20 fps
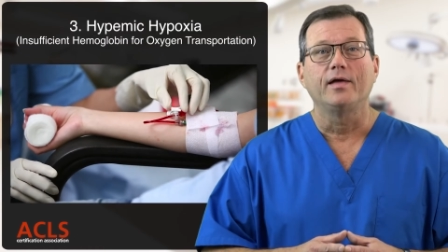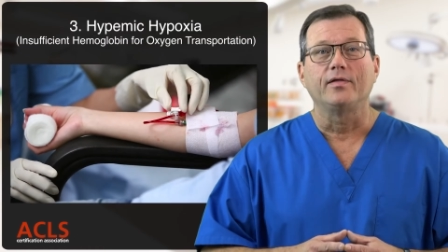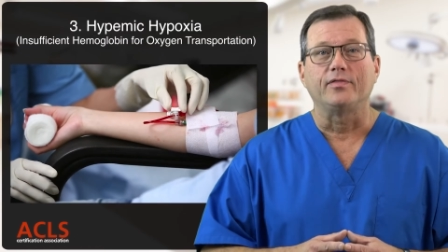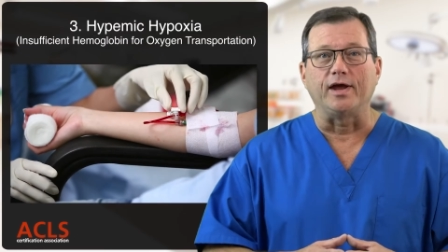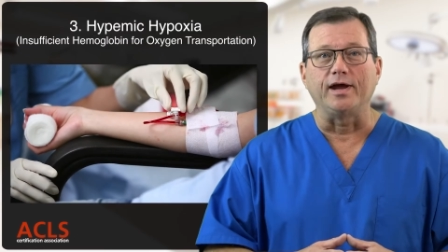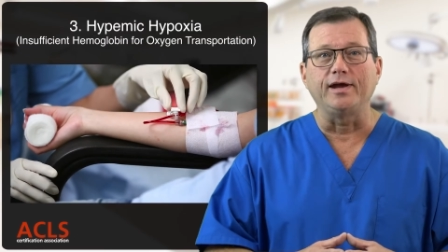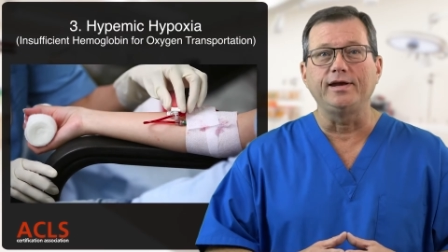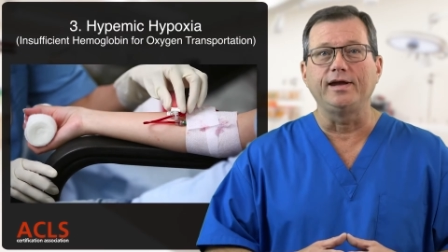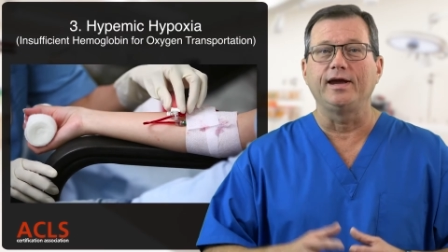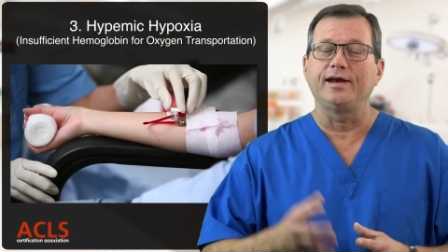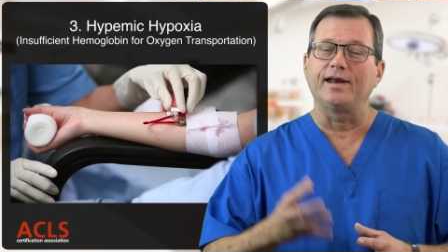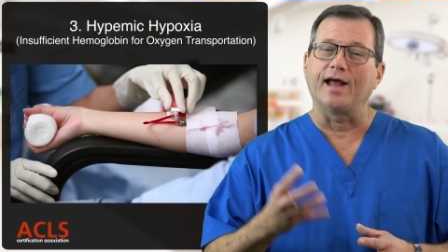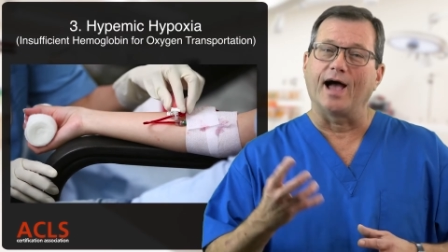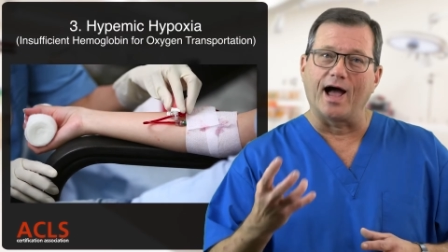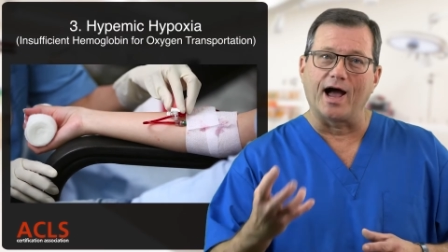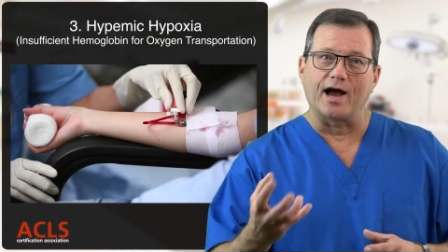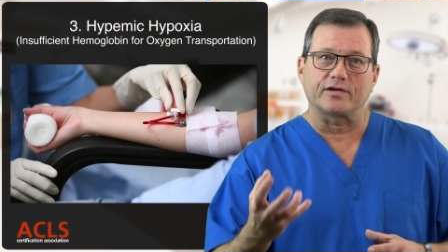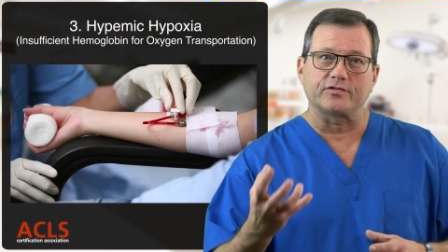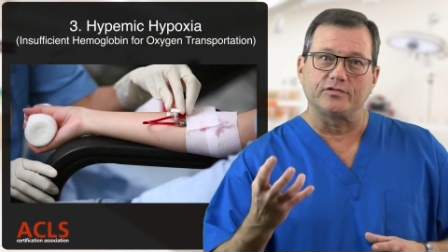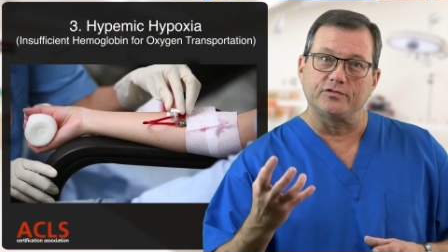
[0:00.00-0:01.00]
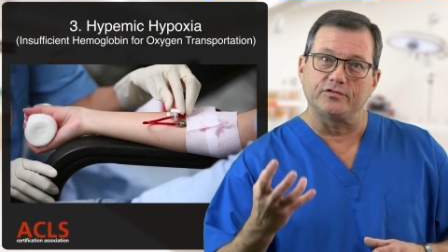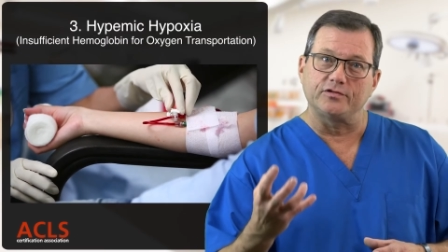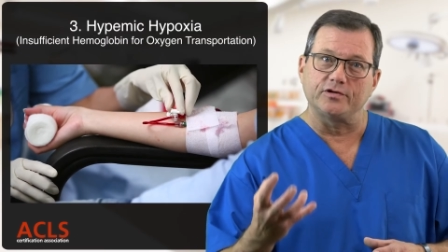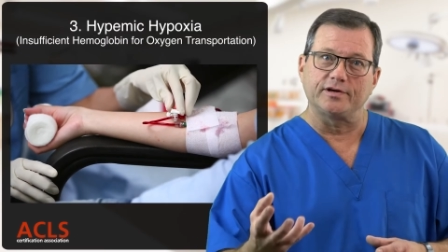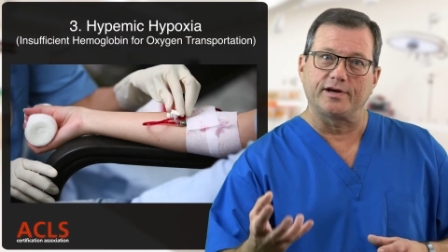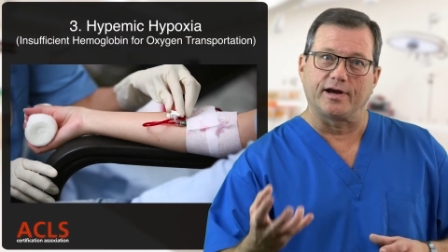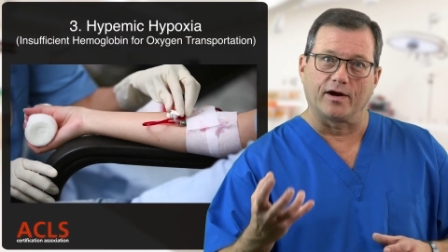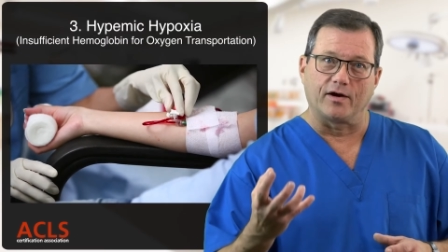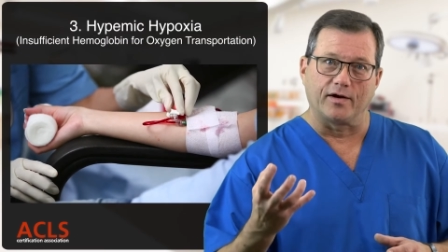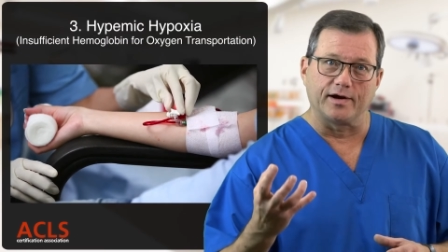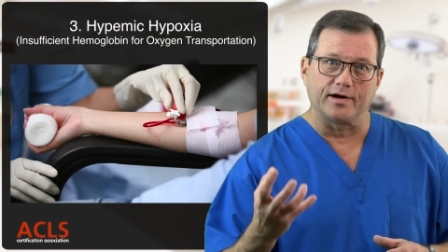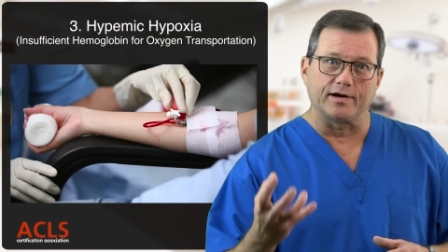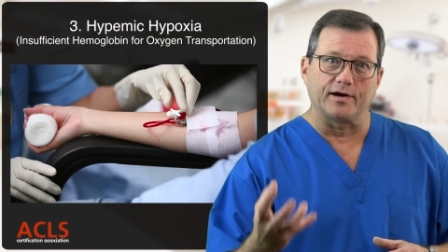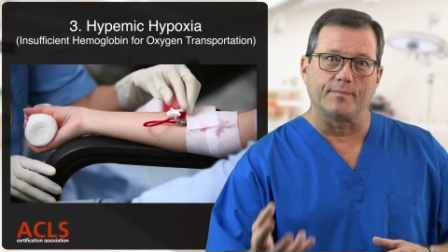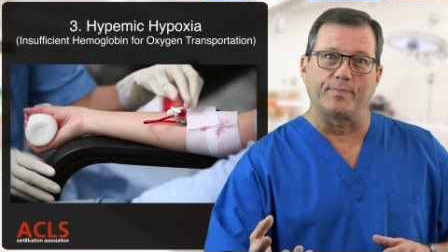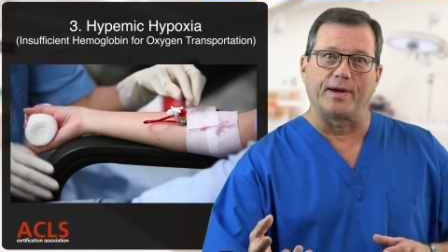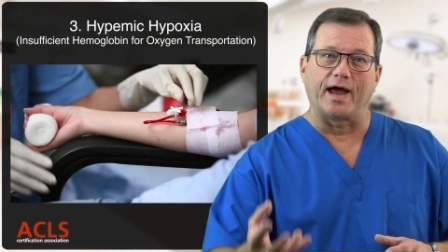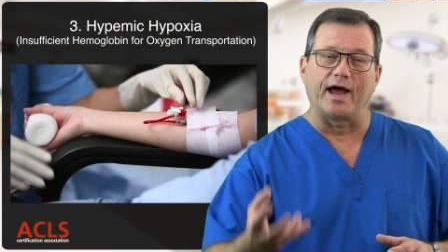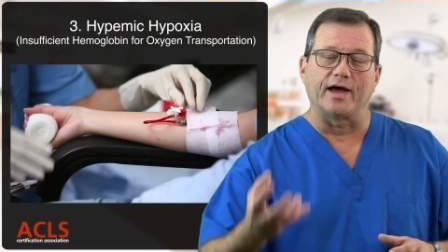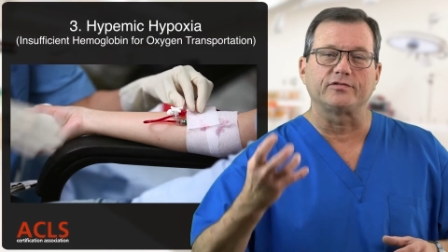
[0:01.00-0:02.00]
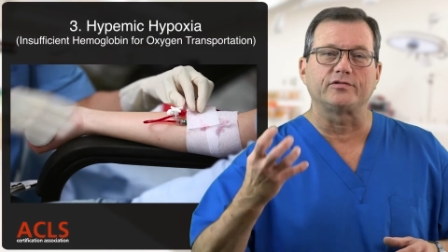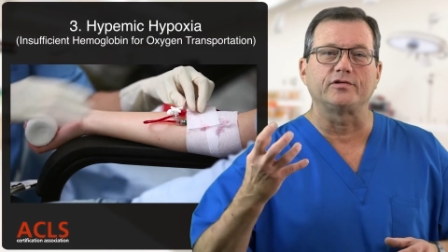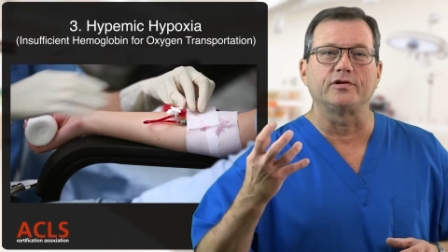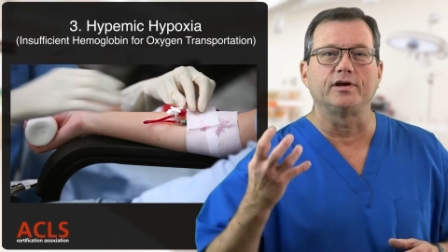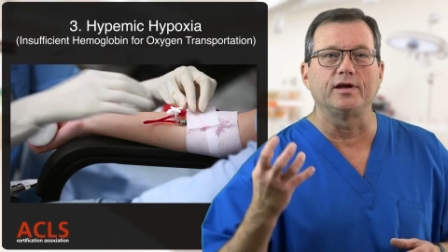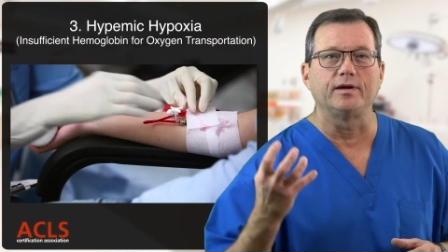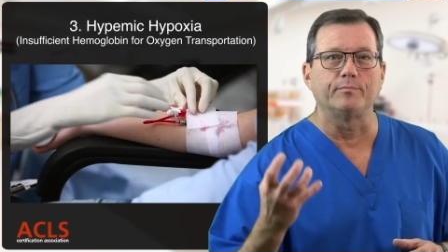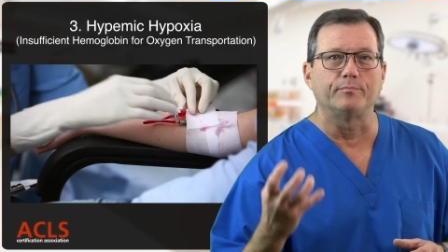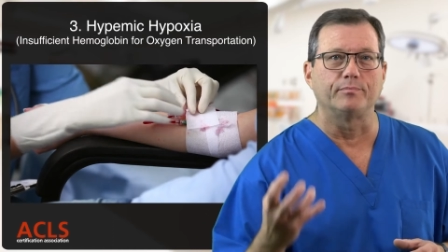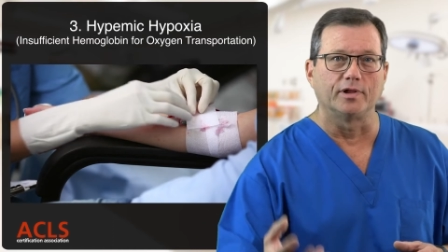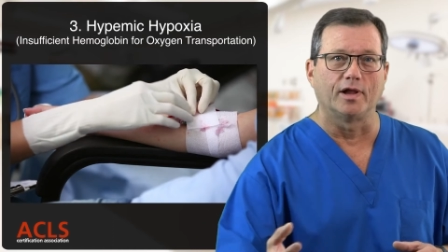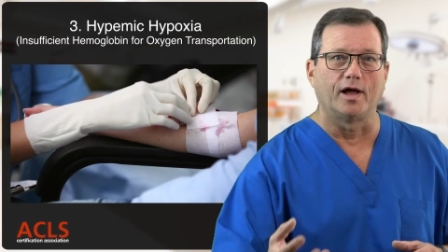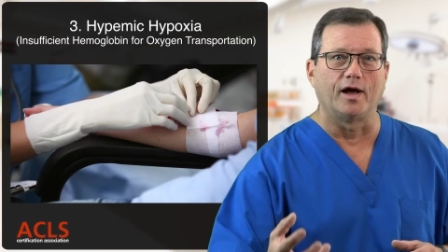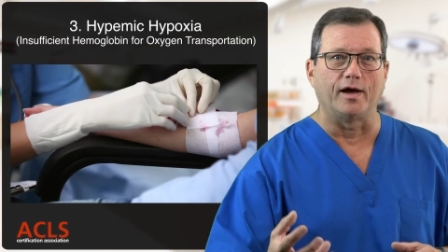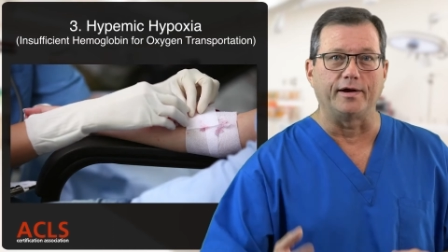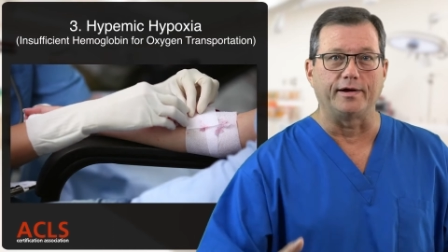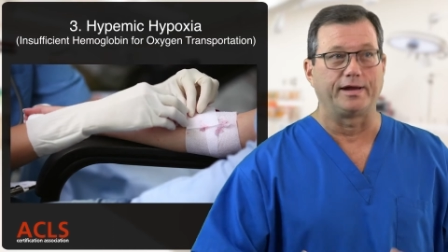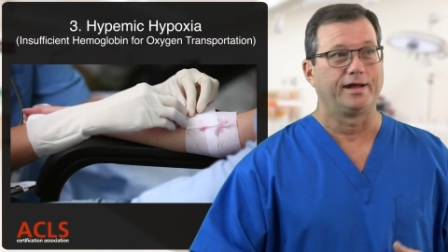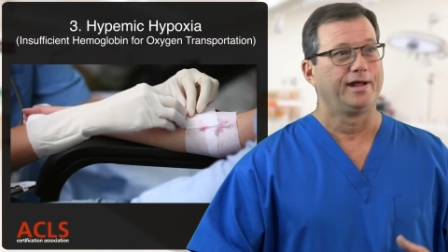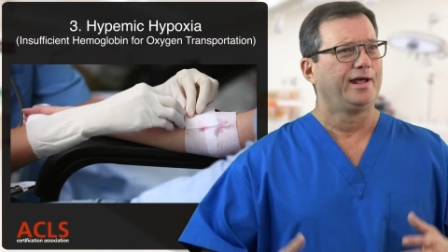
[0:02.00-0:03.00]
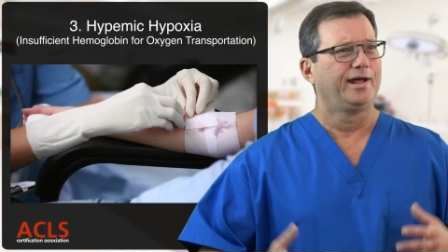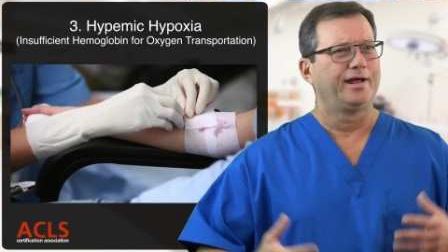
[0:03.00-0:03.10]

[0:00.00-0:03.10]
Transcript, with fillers: They need oxygen carrying capacity blood.